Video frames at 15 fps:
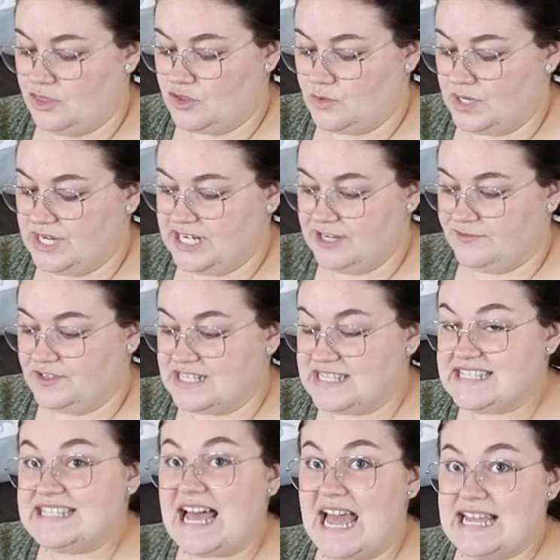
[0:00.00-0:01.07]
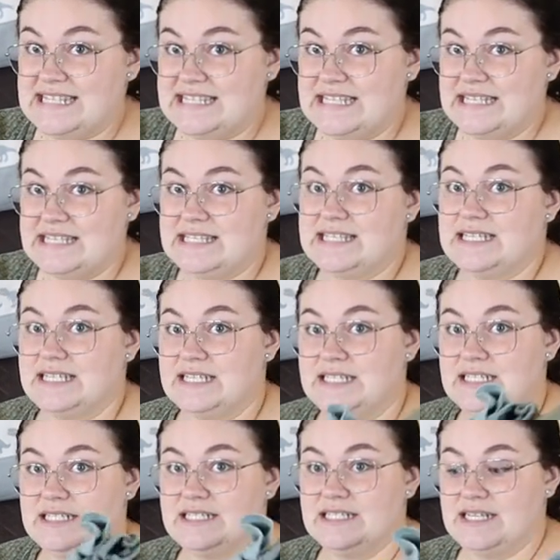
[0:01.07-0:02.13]
different sizes
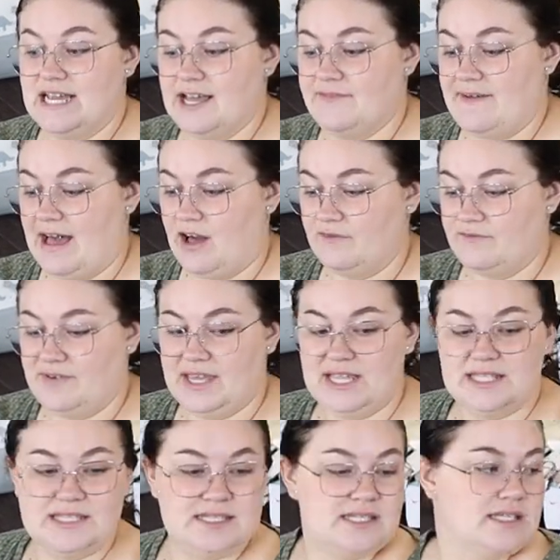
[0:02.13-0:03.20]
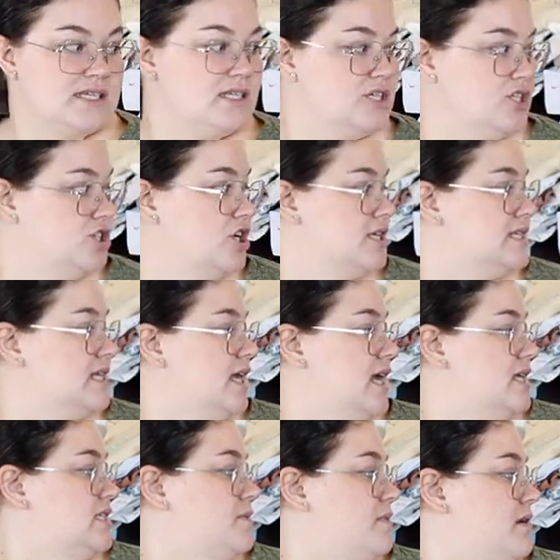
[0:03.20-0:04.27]
of outfits just in case the